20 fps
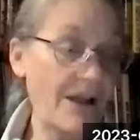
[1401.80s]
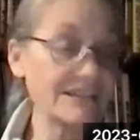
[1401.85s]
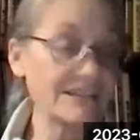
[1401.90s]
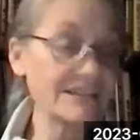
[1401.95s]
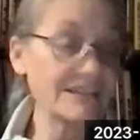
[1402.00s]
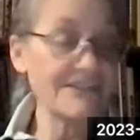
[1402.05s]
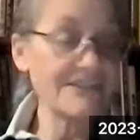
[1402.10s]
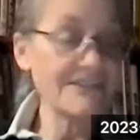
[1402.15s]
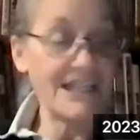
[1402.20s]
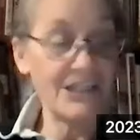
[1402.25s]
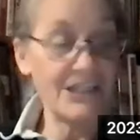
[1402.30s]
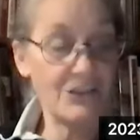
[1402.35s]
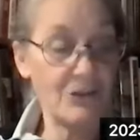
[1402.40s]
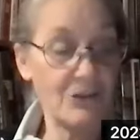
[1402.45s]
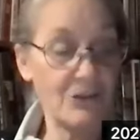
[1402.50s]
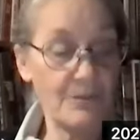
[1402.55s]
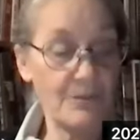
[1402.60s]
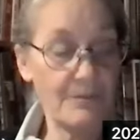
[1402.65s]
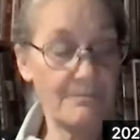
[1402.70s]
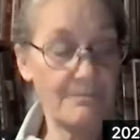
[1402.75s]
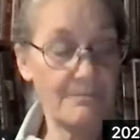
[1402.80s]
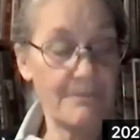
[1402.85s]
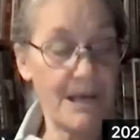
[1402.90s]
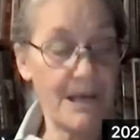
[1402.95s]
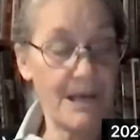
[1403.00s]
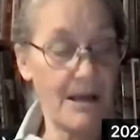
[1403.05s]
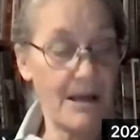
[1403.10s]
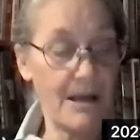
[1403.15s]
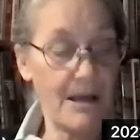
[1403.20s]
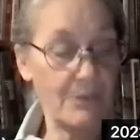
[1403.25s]
I'd love that. You know,
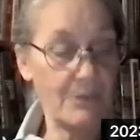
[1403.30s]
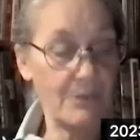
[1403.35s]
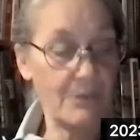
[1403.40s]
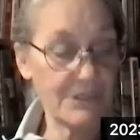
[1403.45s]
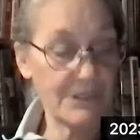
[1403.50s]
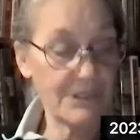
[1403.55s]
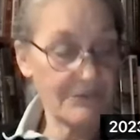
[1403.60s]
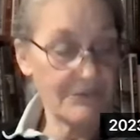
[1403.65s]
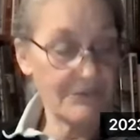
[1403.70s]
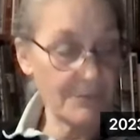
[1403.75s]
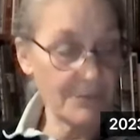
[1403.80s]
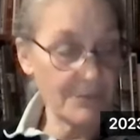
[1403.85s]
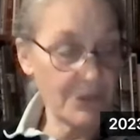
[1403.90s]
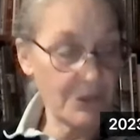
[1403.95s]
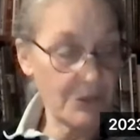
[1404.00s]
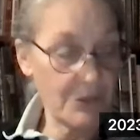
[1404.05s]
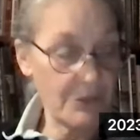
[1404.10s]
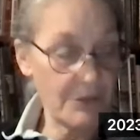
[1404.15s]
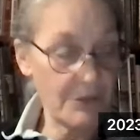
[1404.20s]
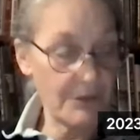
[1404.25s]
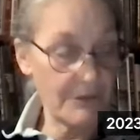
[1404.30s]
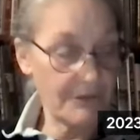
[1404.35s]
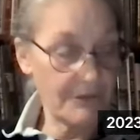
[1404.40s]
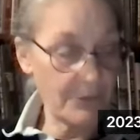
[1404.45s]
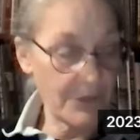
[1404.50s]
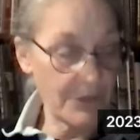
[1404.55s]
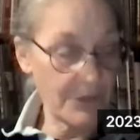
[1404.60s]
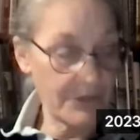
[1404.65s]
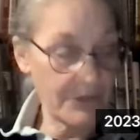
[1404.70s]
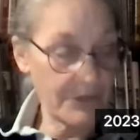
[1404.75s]
um, from two to
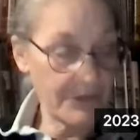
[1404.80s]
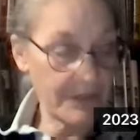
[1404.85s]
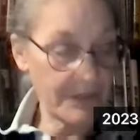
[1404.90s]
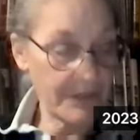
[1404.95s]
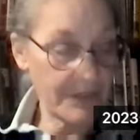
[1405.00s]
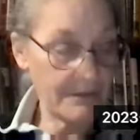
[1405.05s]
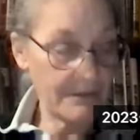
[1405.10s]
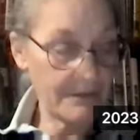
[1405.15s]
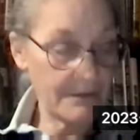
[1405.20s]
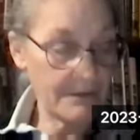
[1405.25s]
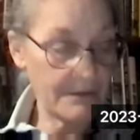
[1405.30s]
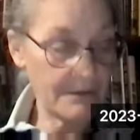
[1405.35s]
four, you said.